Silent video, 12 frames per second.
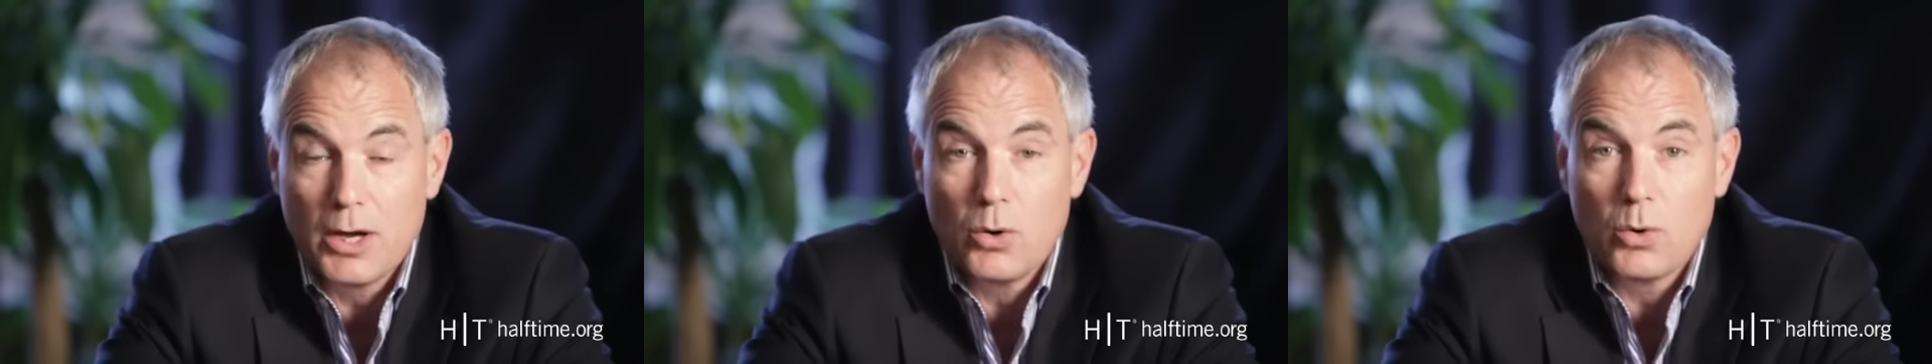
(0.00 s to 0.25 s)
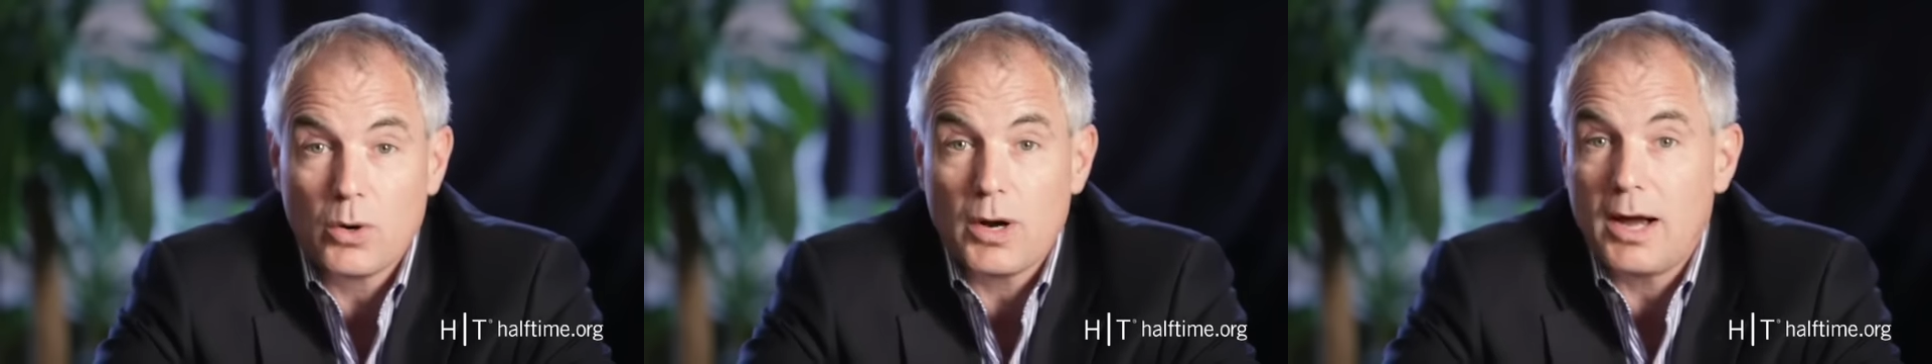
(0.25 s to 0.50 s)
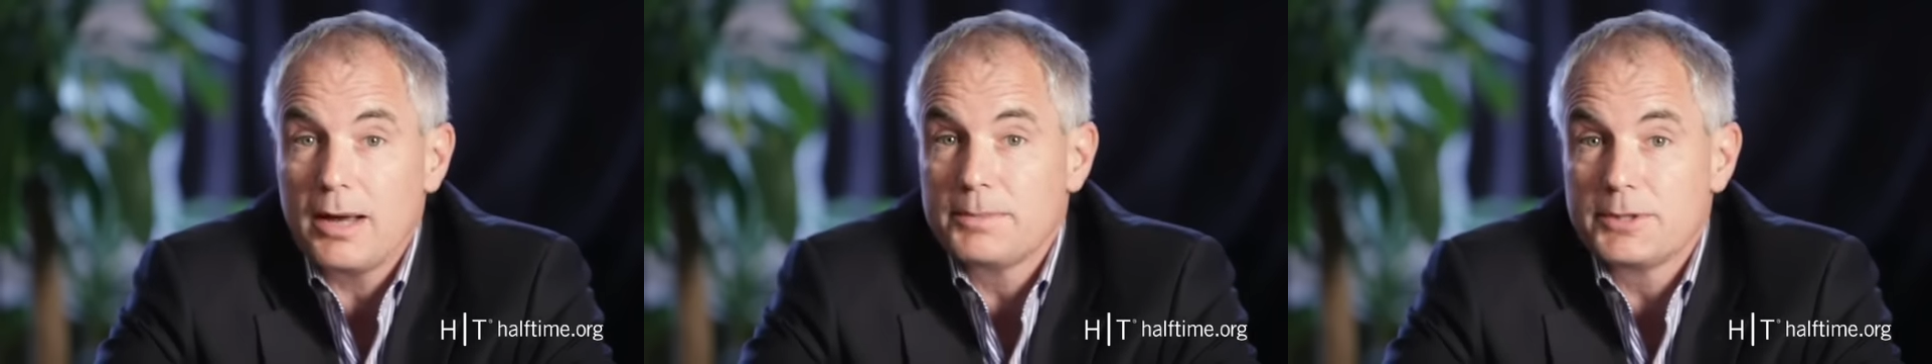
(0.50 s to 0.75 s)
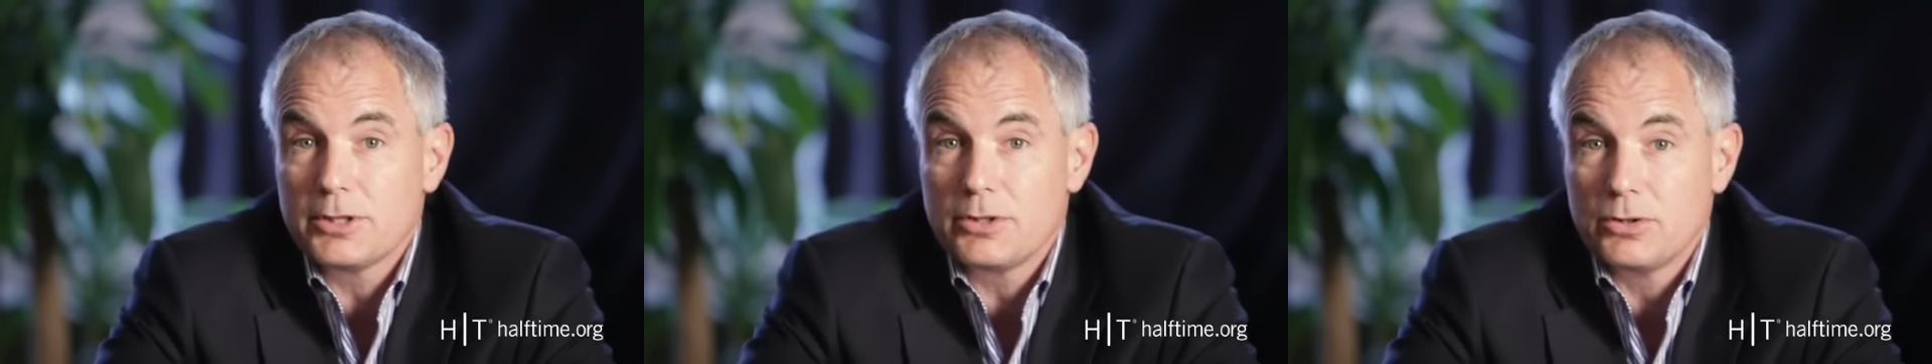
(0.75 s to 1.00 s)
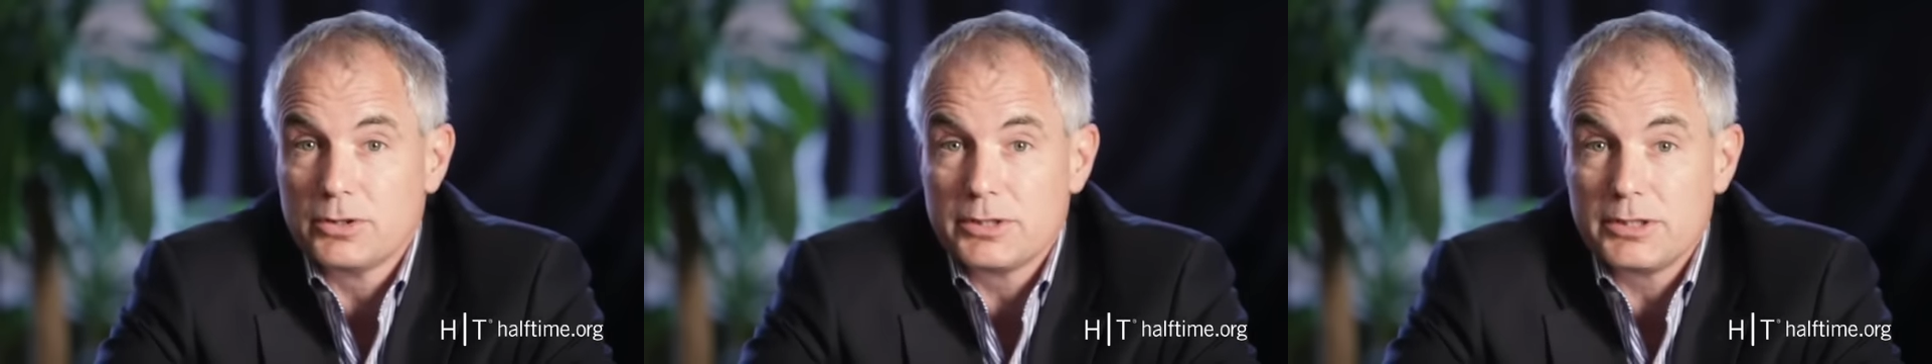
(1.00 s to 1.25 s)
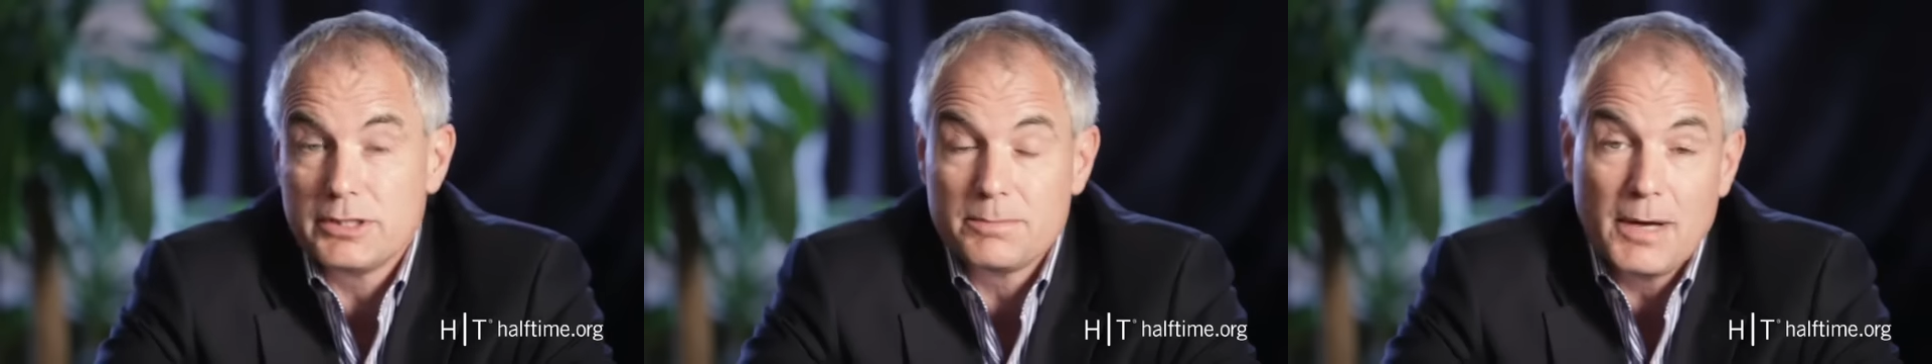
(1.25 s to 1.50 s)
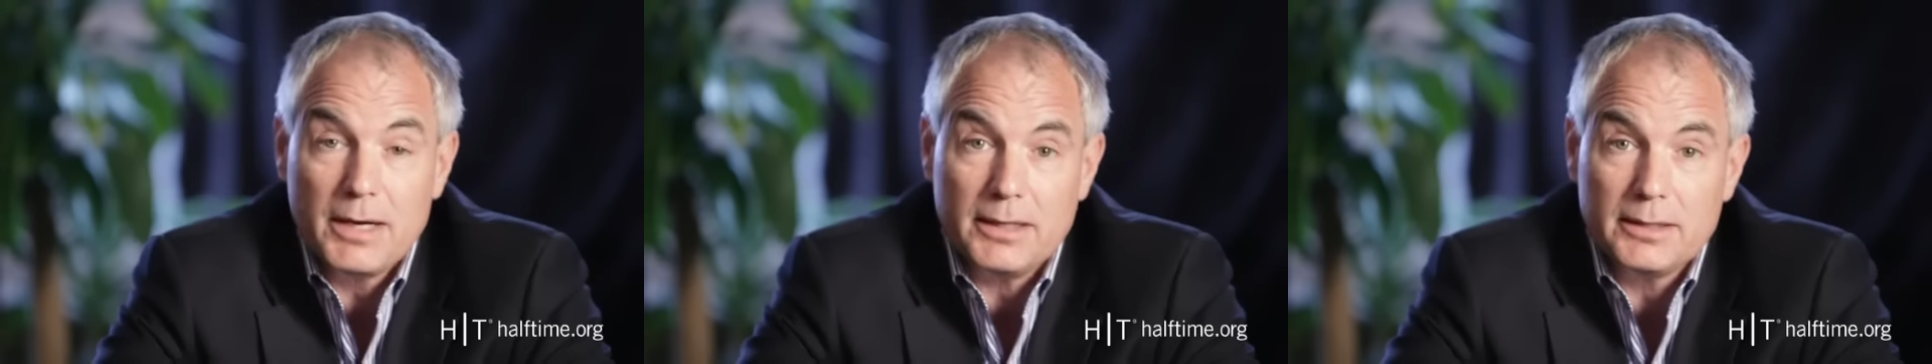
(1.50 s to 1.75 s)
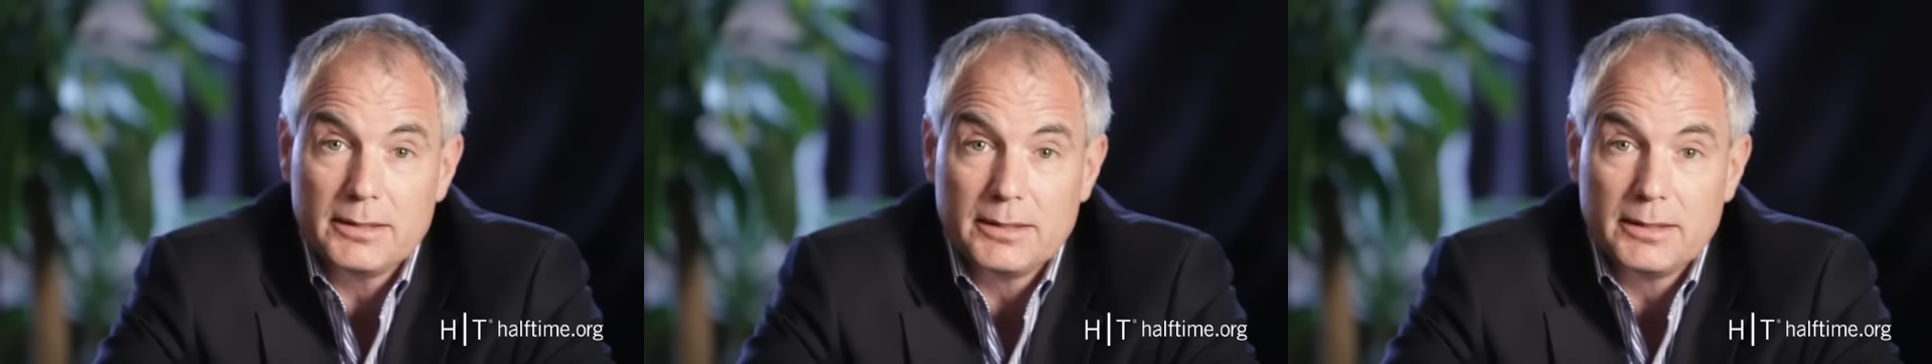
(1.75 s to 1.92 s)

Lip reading: or obstacles is money.